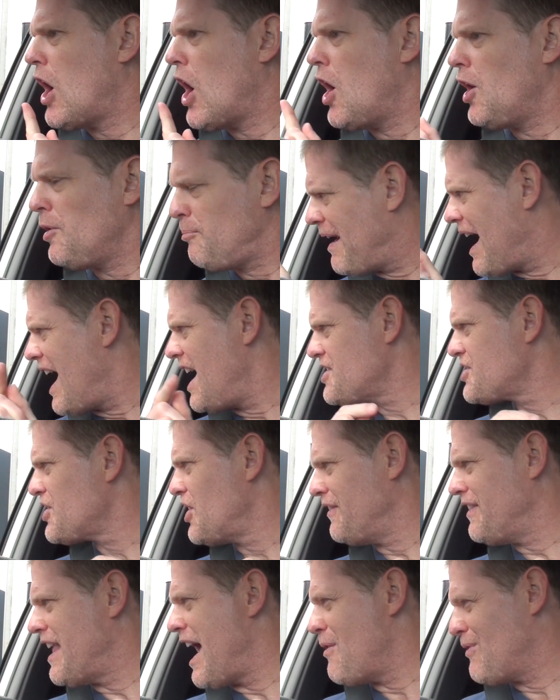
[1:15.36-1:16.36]
I'll pass
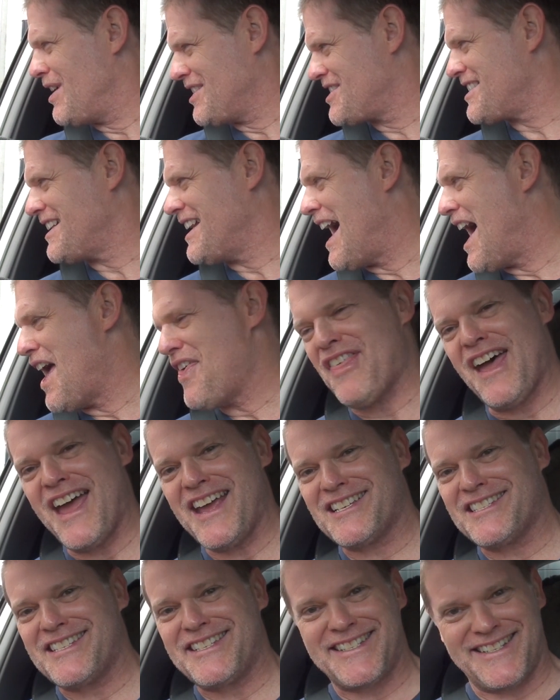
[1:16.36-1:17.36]
on that one today,
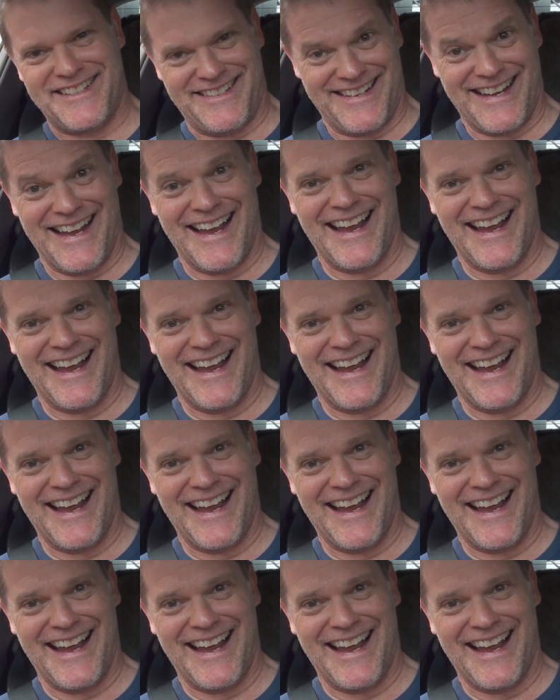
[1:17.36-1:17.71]
thanks.